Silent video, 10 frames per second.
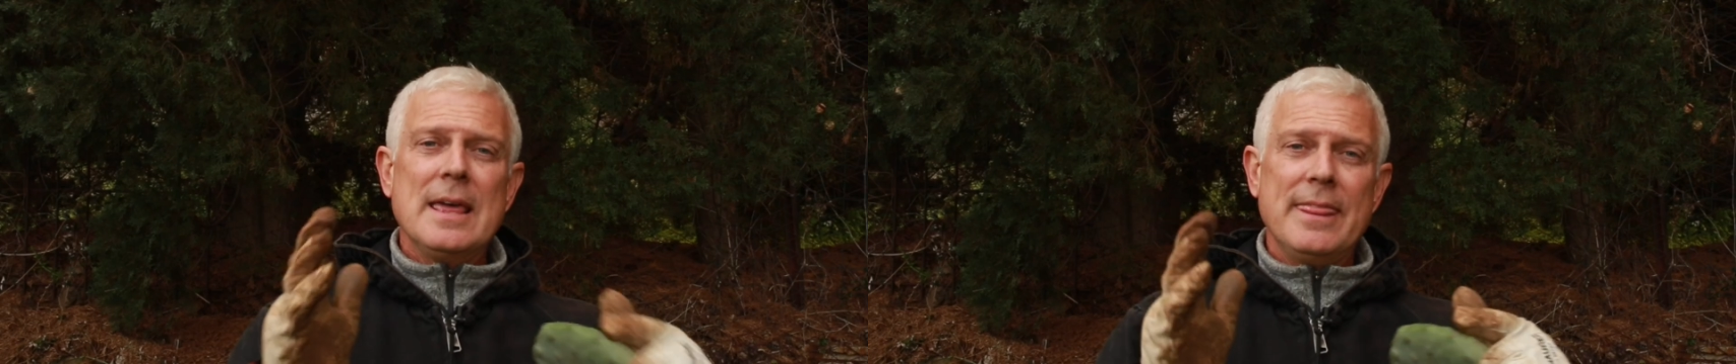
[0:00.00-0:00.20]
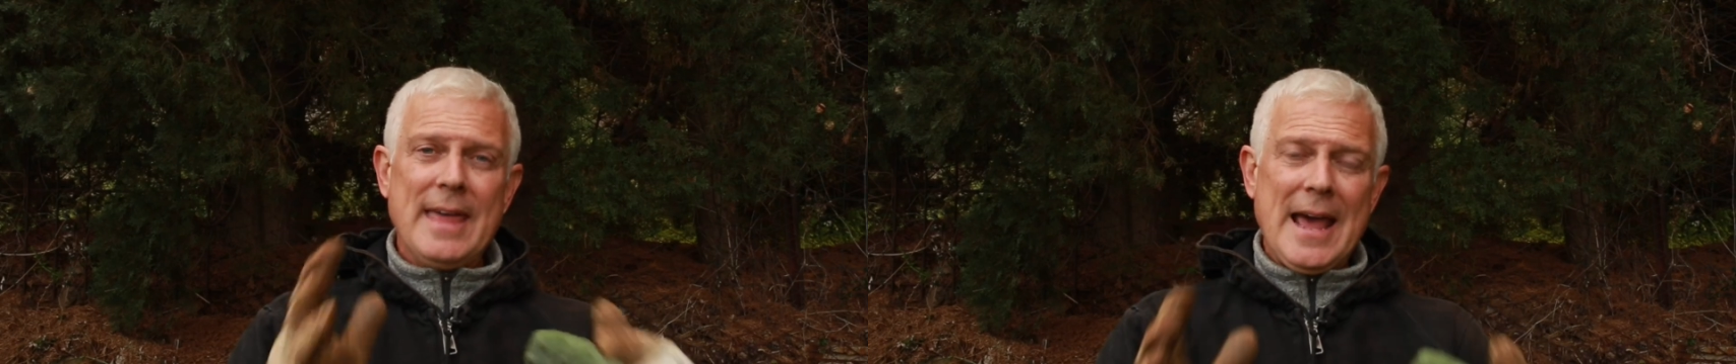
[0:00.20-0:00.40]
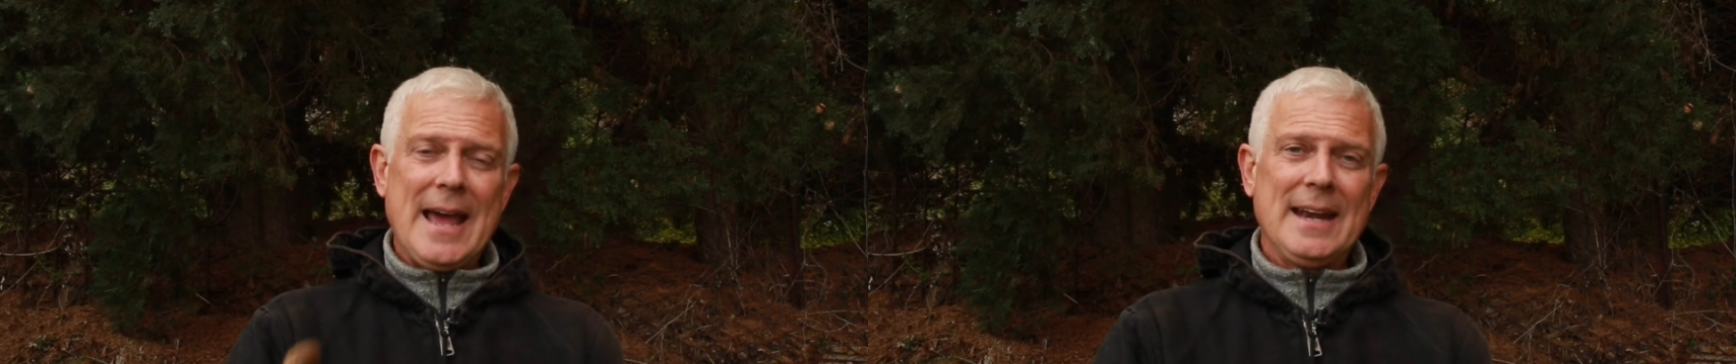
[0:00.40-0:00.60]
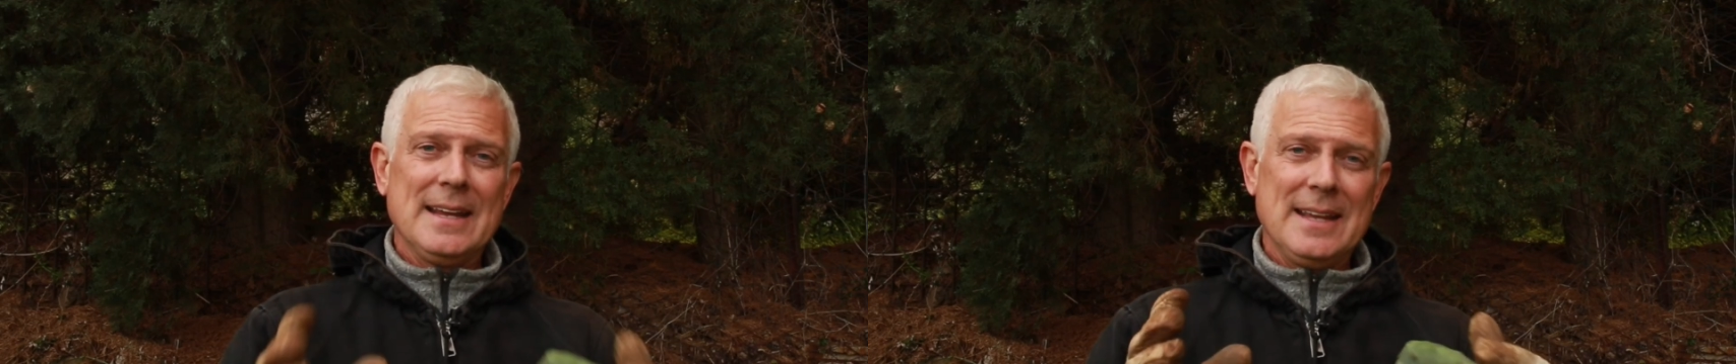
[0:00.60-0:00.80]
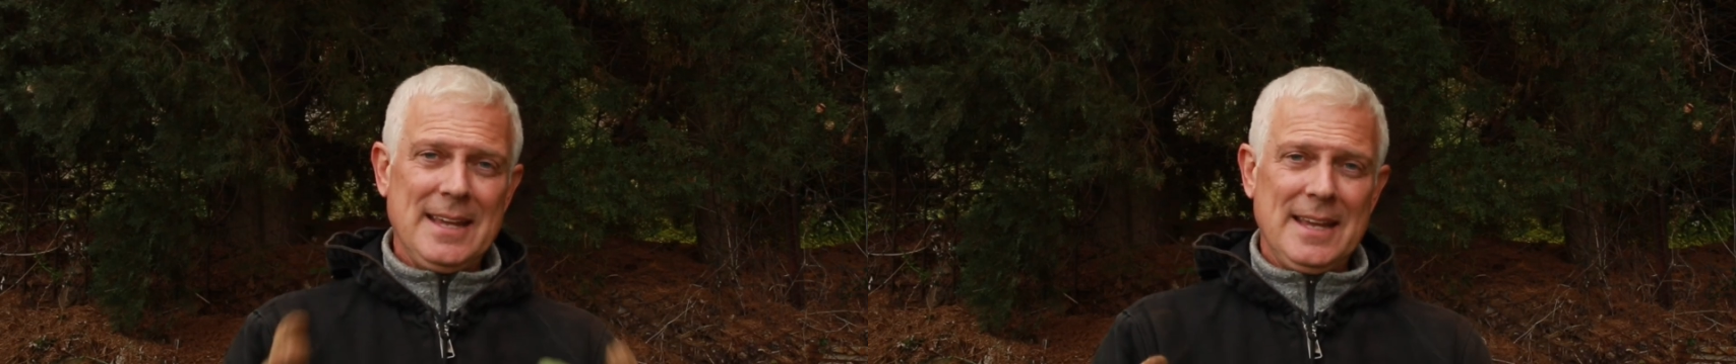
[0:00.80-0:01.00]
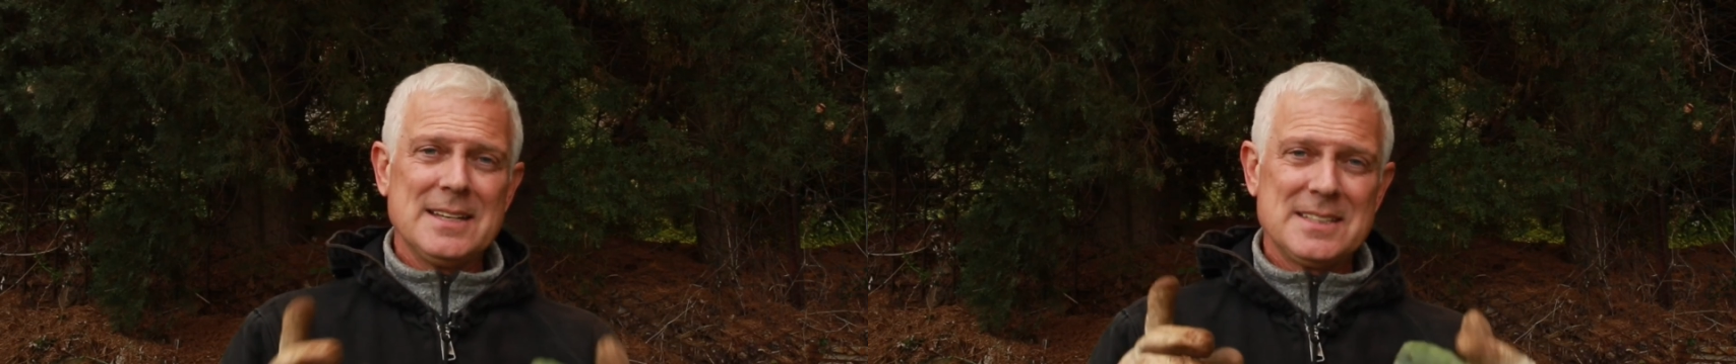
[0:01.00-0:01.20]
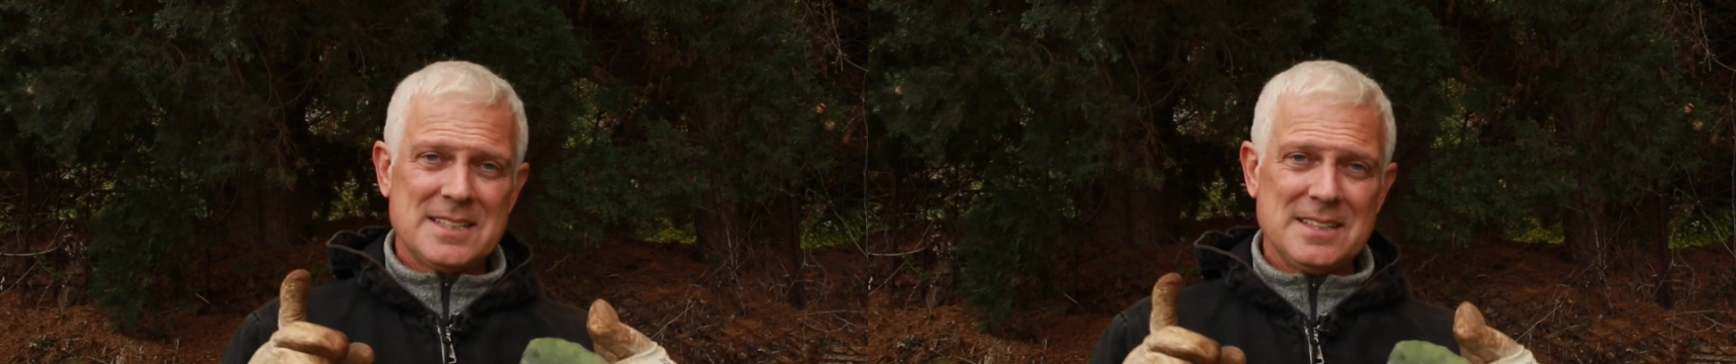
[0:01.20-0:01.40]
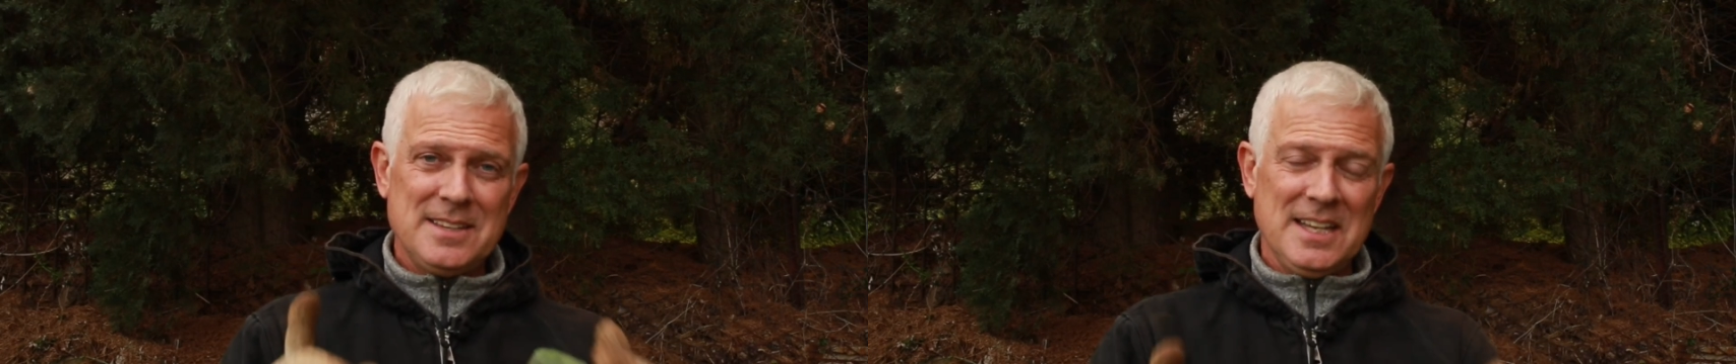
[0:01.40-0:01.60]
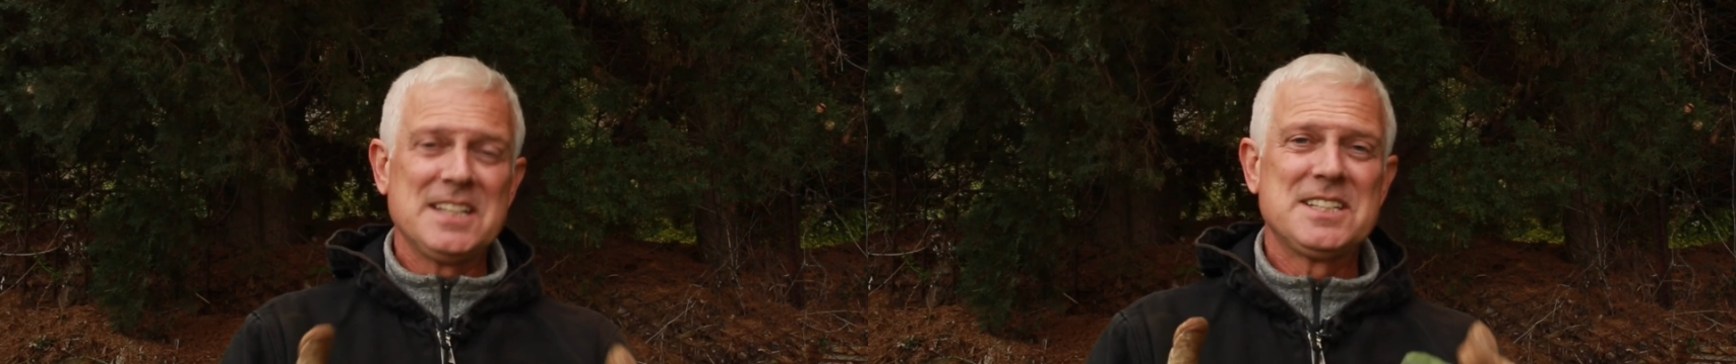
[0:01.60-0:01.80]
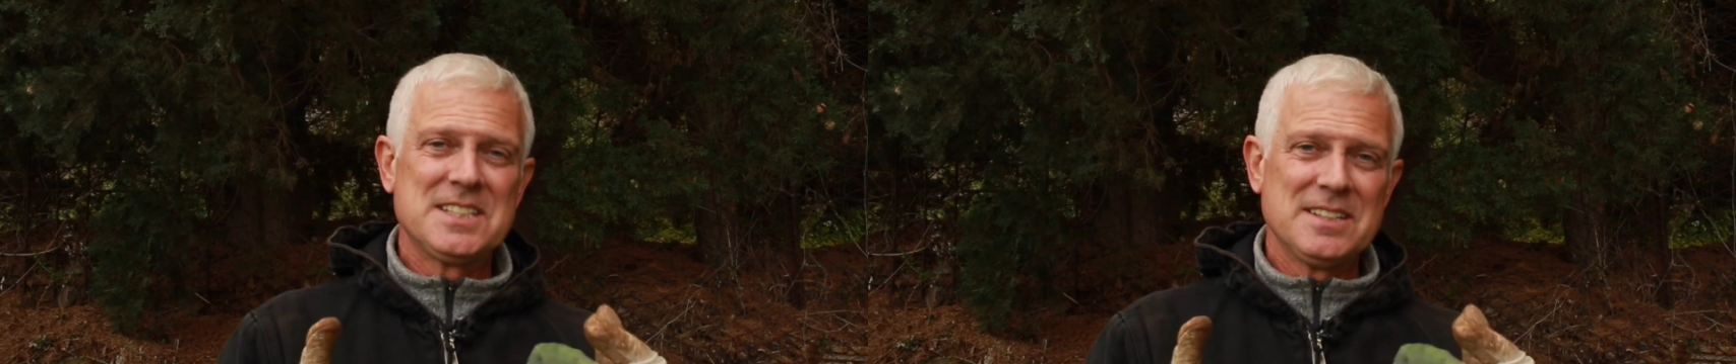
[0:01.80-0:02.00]
that is
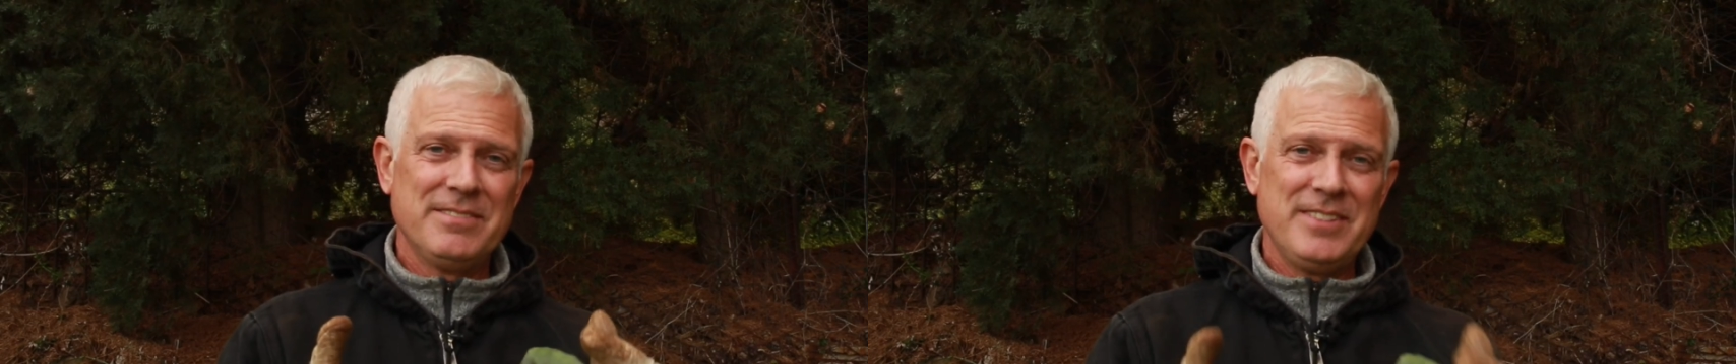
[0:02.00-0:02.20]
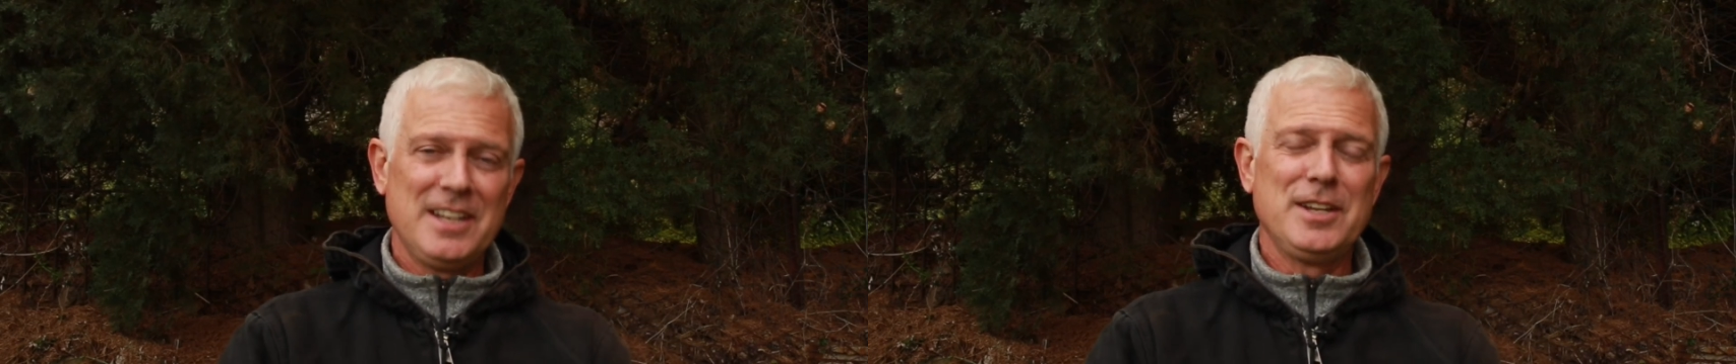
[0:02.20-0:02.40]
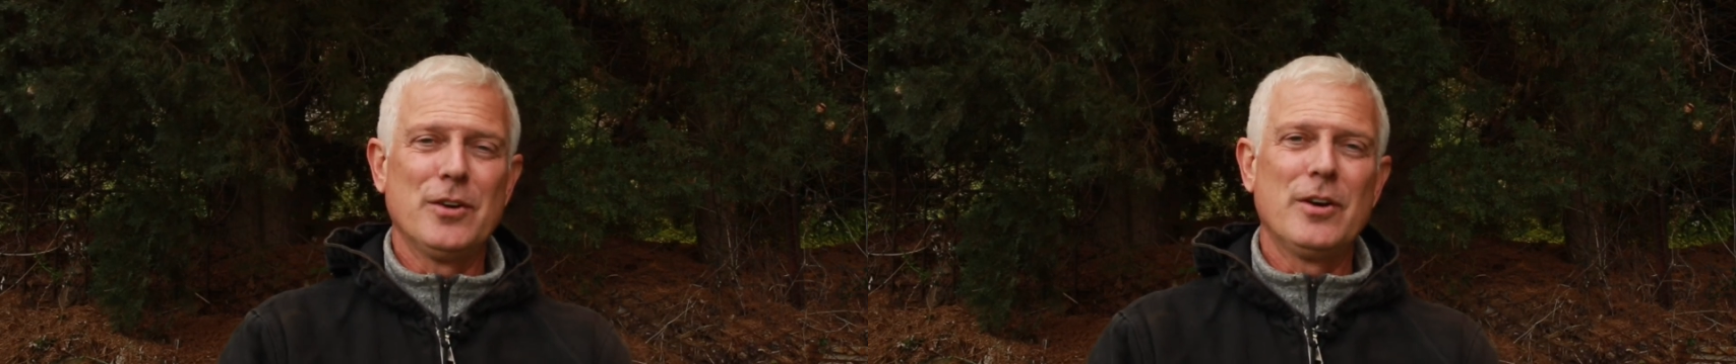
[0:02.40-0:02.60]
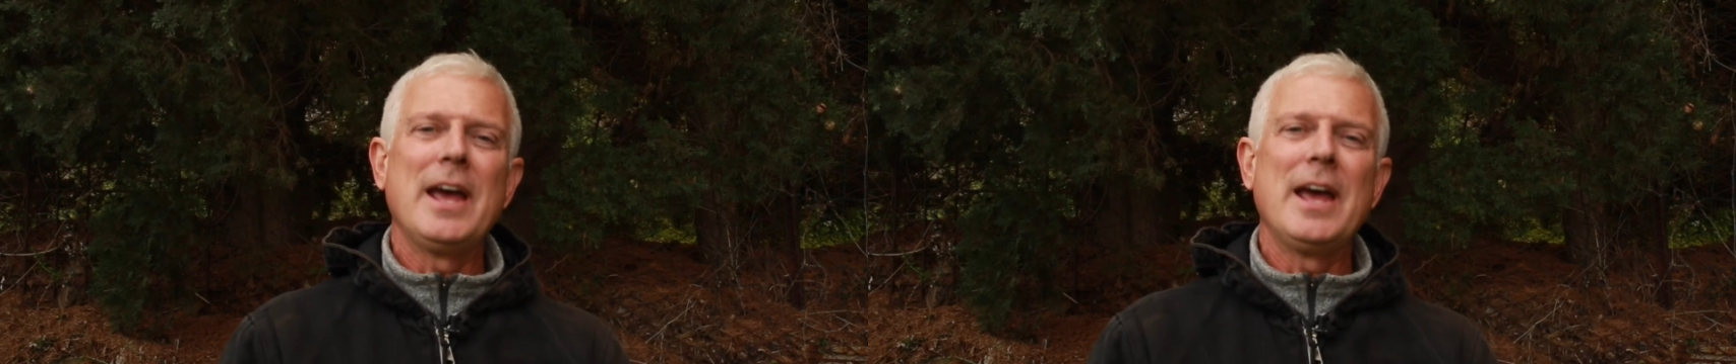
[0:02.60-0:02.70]
this video,